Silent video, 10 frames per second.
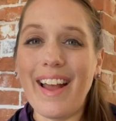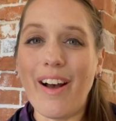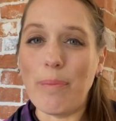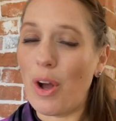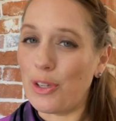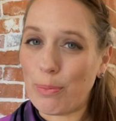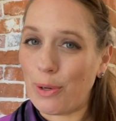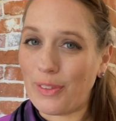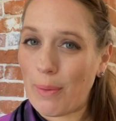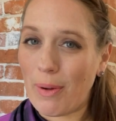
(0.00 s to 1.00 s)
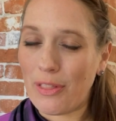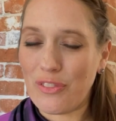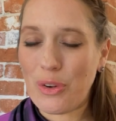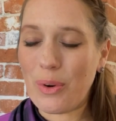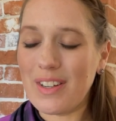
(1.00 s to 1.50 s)
um, on your birthday month,
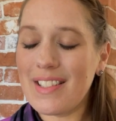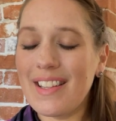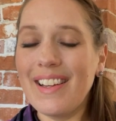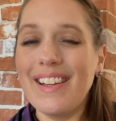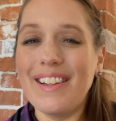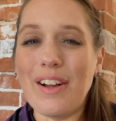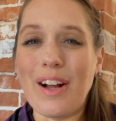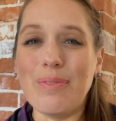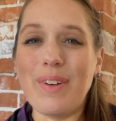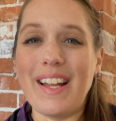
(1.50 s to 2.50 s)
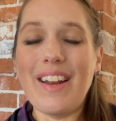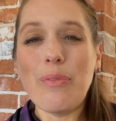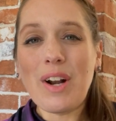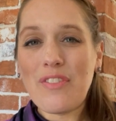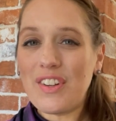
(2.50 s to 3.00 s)
of course. Uh, but
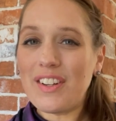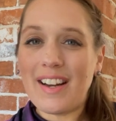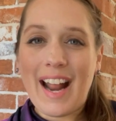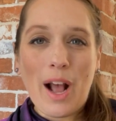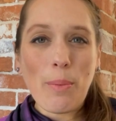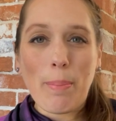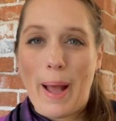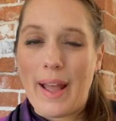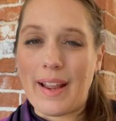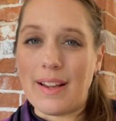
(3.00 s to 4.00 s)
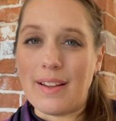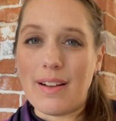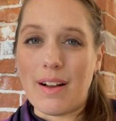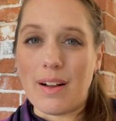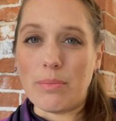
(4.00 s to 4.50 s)
when I figured it out by
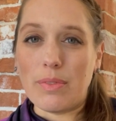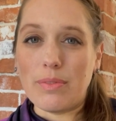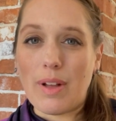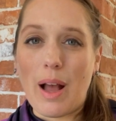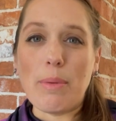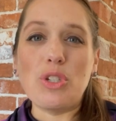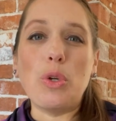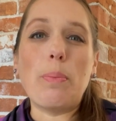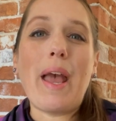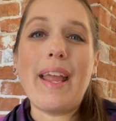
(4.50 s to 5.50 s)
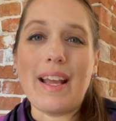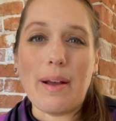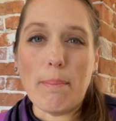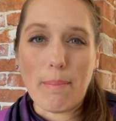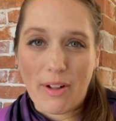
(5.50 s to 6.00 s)
um, how much we would pay
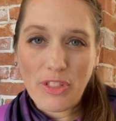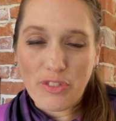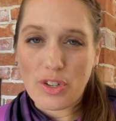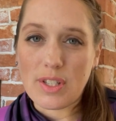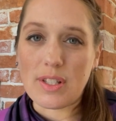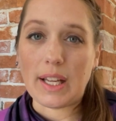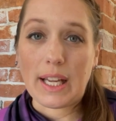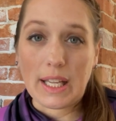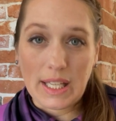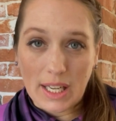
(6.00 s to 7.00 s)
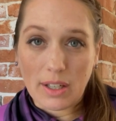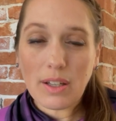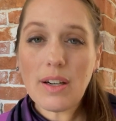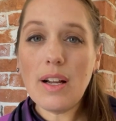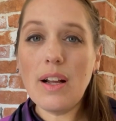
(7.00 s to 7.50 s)
it a month versus like a
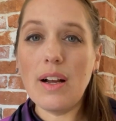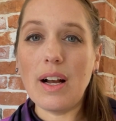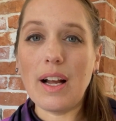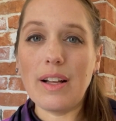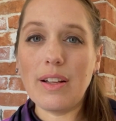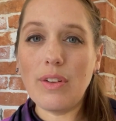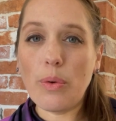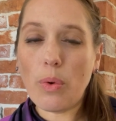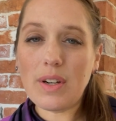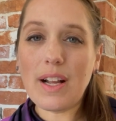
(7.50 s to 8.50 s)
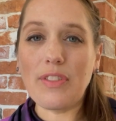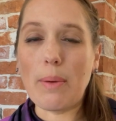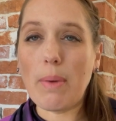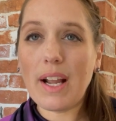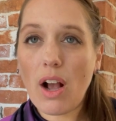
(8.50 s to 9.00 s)
year, uh, it, it, worked out
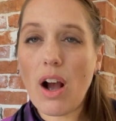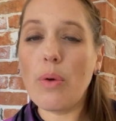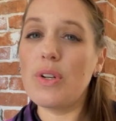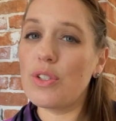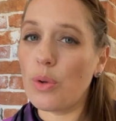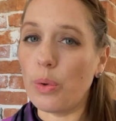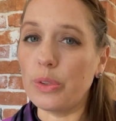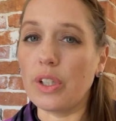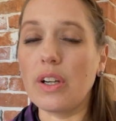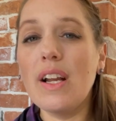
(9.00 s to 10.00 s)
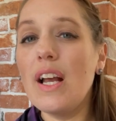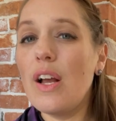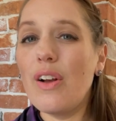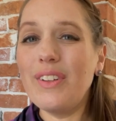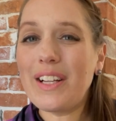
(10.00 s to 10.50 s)
that my car, which is older,
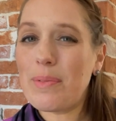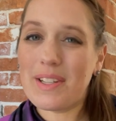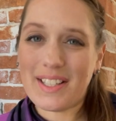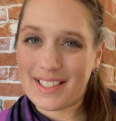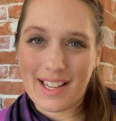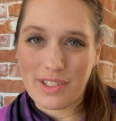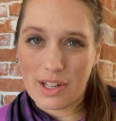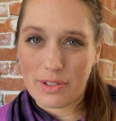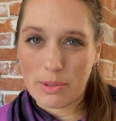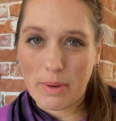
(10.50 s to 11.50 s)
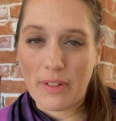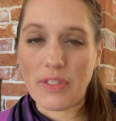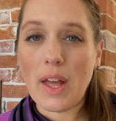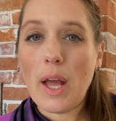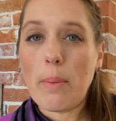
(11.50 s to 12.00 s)
only comes out to like $10 a
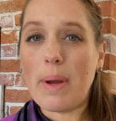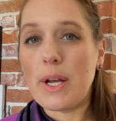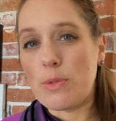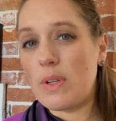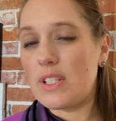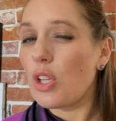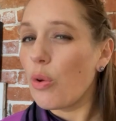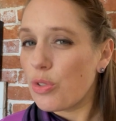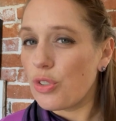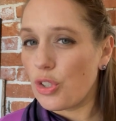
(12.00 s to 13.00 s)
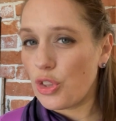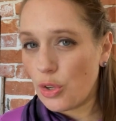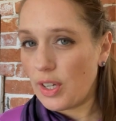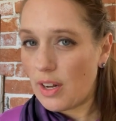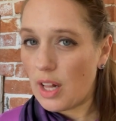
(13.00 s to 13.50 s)
month. My husband's closer to
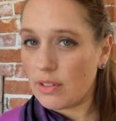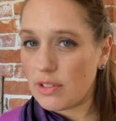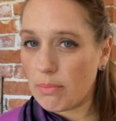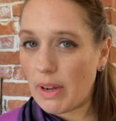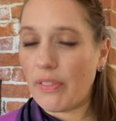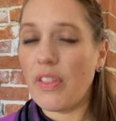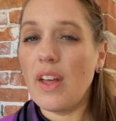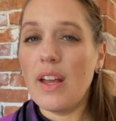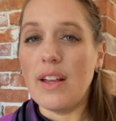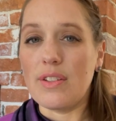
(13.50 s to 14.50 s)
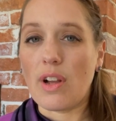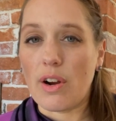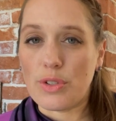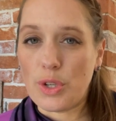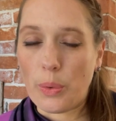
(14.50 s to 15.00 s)
$30 a month. His
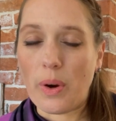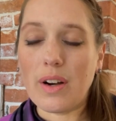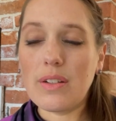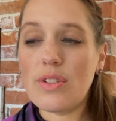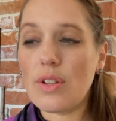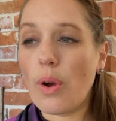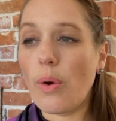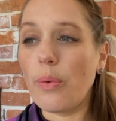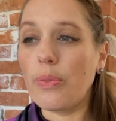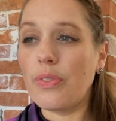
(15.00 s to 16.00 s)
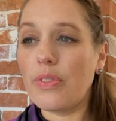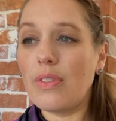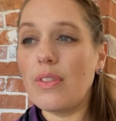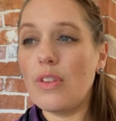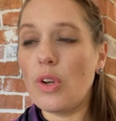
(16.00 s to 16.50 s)
car's newer. So
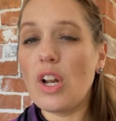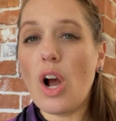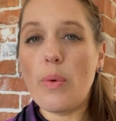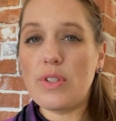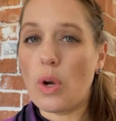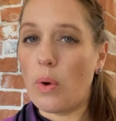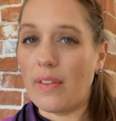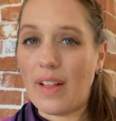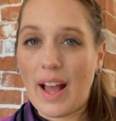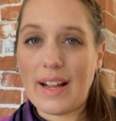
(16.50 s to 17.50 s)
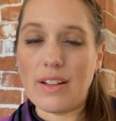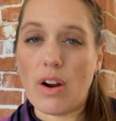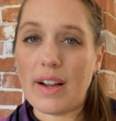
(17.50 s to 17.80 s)
you can always go online. There